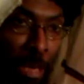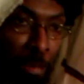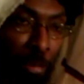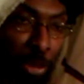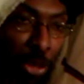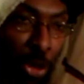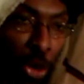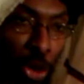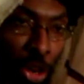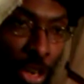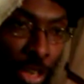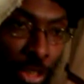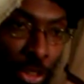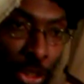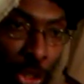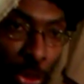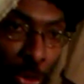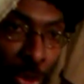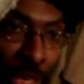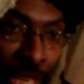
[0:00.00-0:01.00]
but
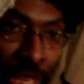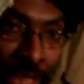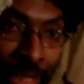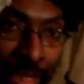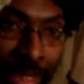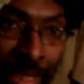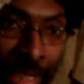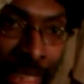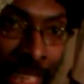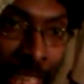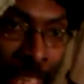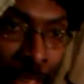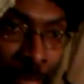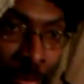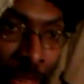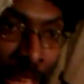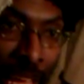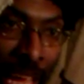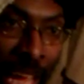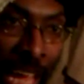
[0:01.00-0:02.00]
also we can see
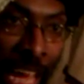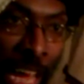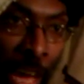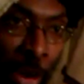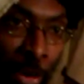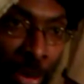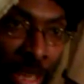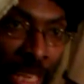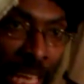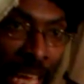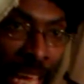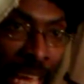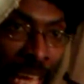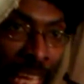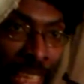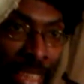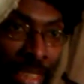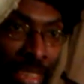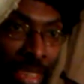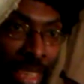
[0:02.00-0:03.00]
how it
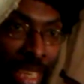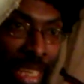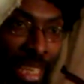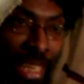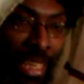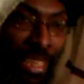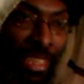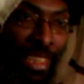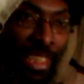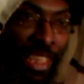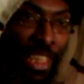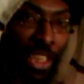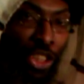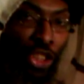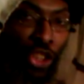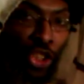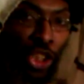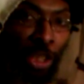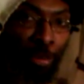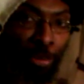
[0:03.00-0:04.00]
has its
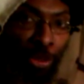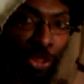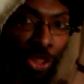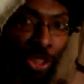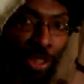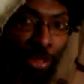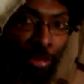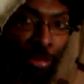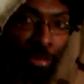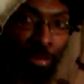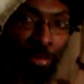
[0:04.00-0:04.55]
Egyptian